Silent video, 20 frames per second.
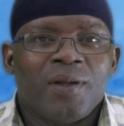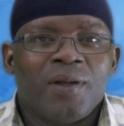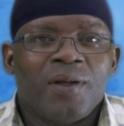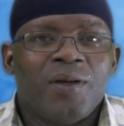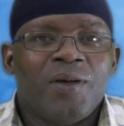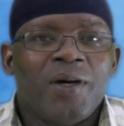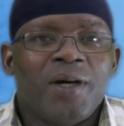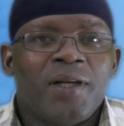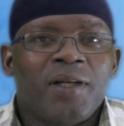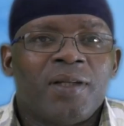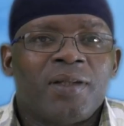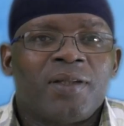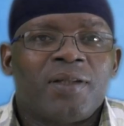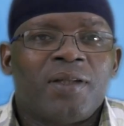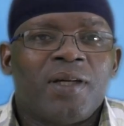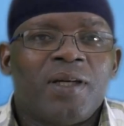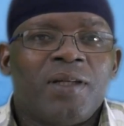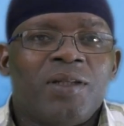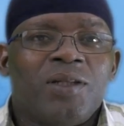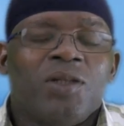You
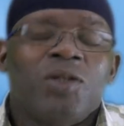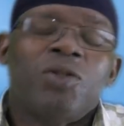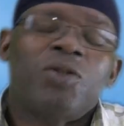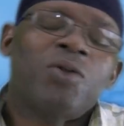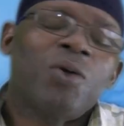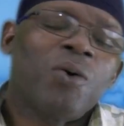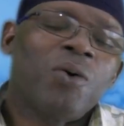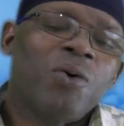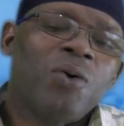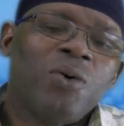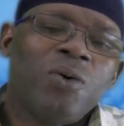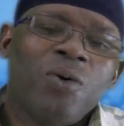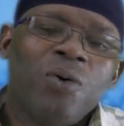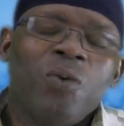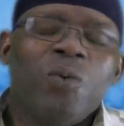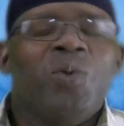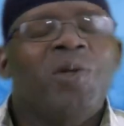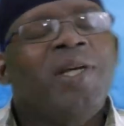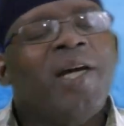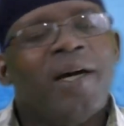understand? So
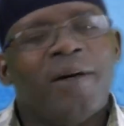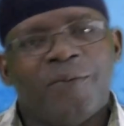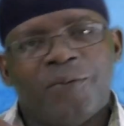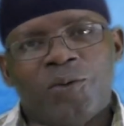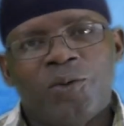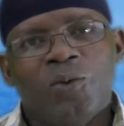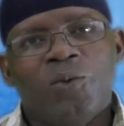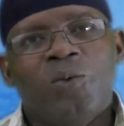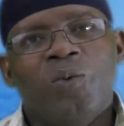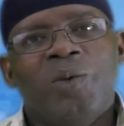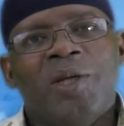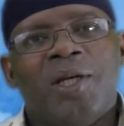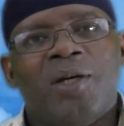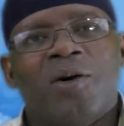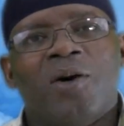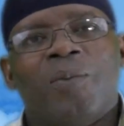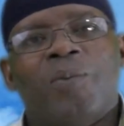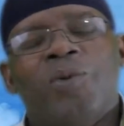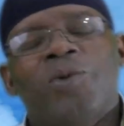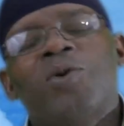we have to wake
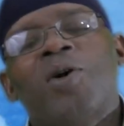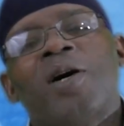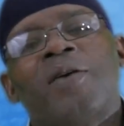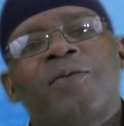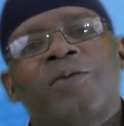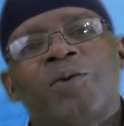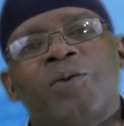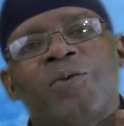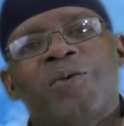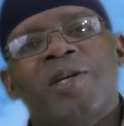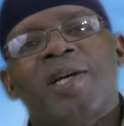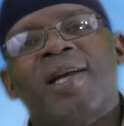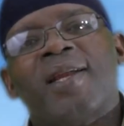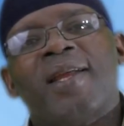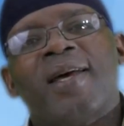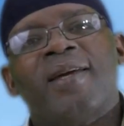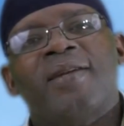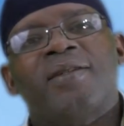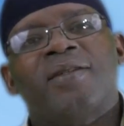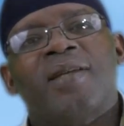up. You have to
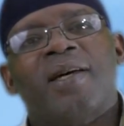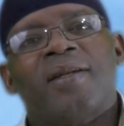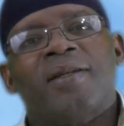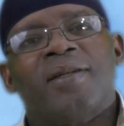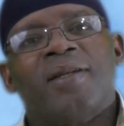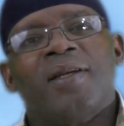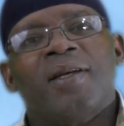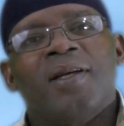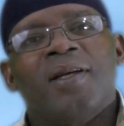realize that